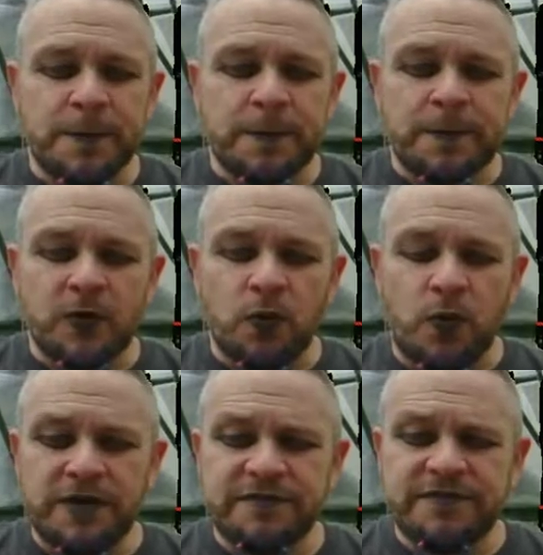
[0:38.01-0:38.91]
One
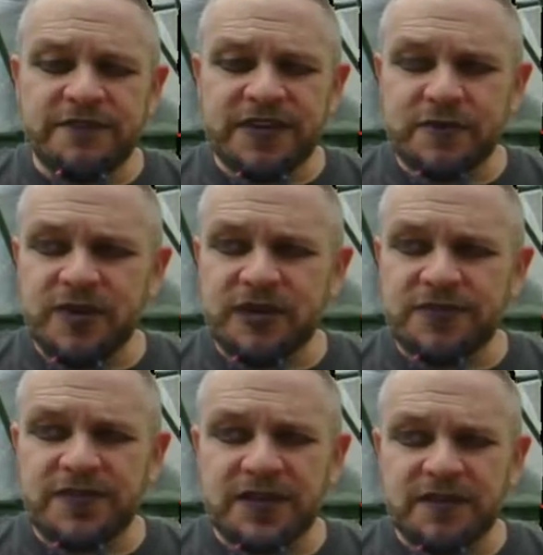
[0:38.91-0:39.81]
fundamental thing
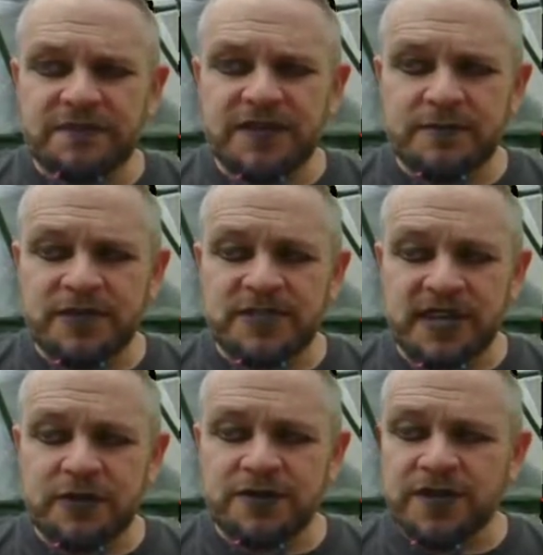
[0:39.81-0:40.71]
that feminist
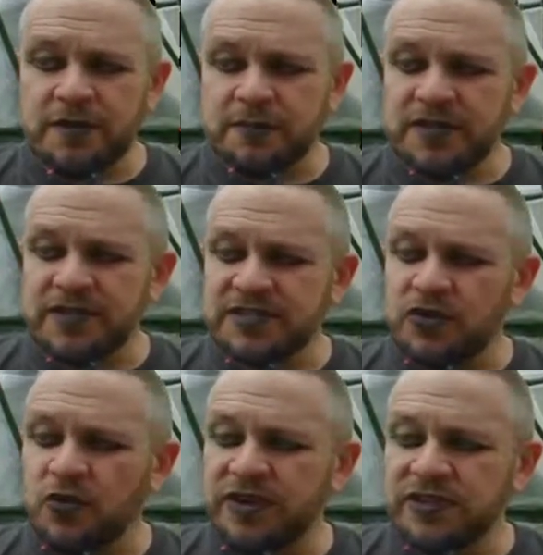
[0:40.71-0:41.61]
psychotherapy is
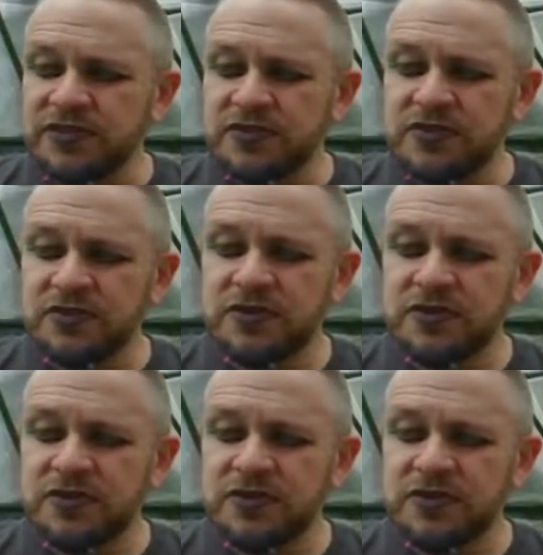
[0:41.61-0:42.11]
going to